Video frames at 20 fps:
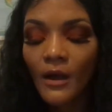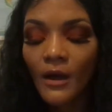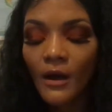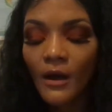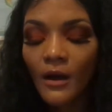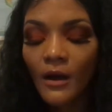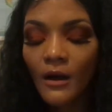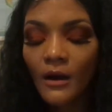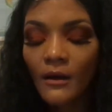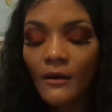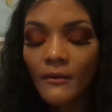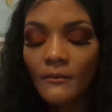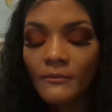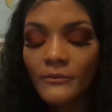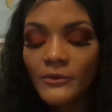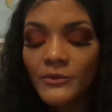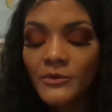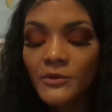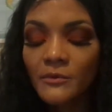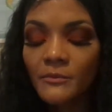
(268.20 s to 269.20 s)
Um,
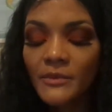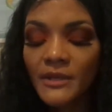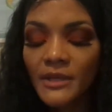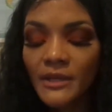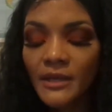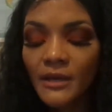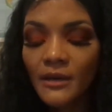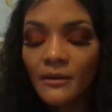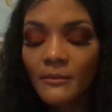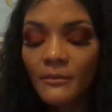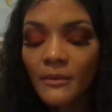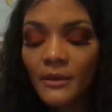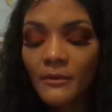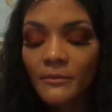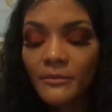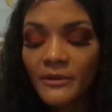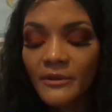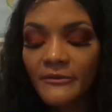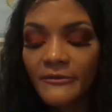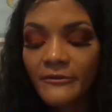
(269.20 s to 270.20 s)
do a meetup
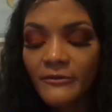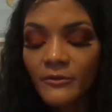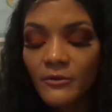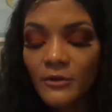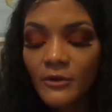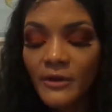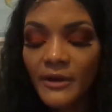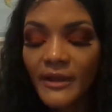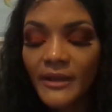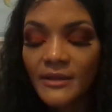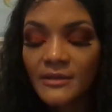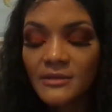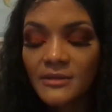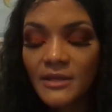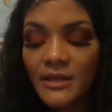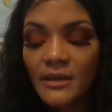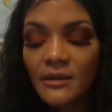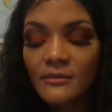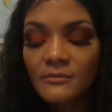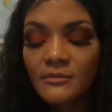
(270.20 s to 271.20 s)
before
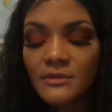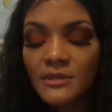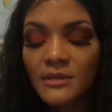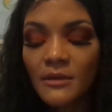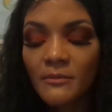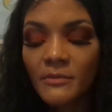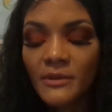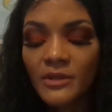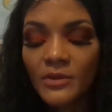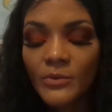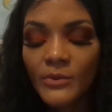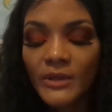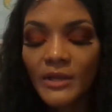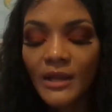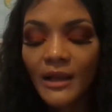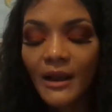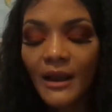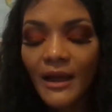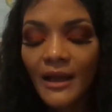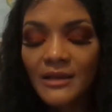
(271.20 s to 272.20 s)
exams, between
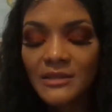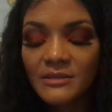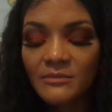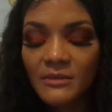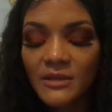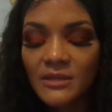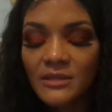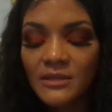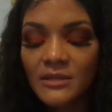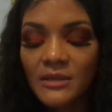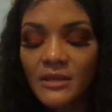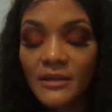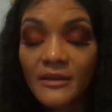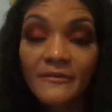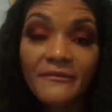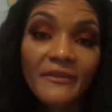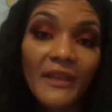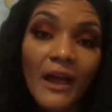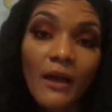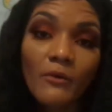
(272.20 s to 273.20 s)
classmates,
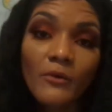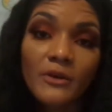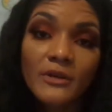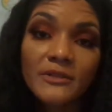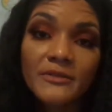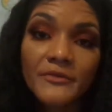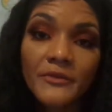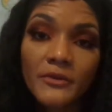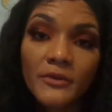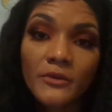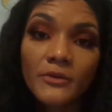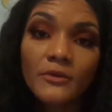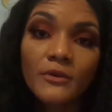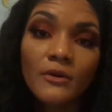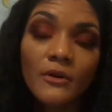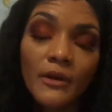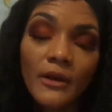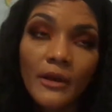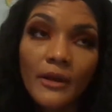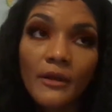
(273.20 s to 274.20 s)
if that works for you,
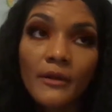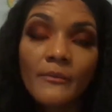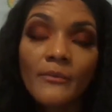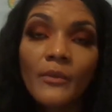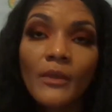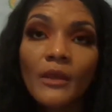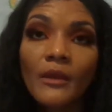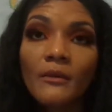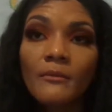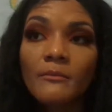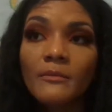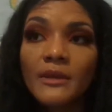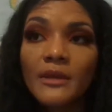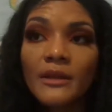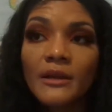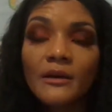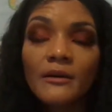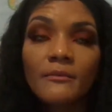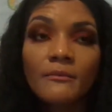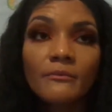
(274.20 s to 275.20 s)
okay? Meet
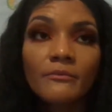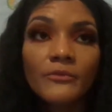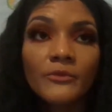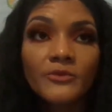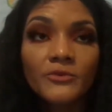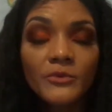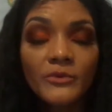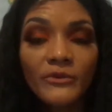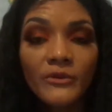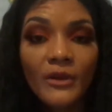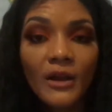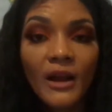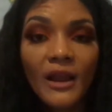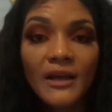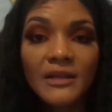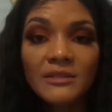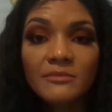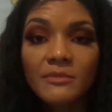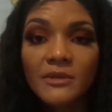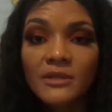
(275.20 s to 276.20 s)
up with your
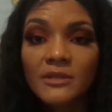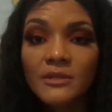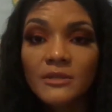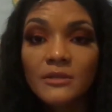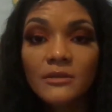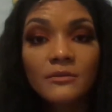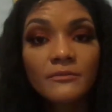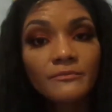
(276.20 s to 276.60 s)
classmates,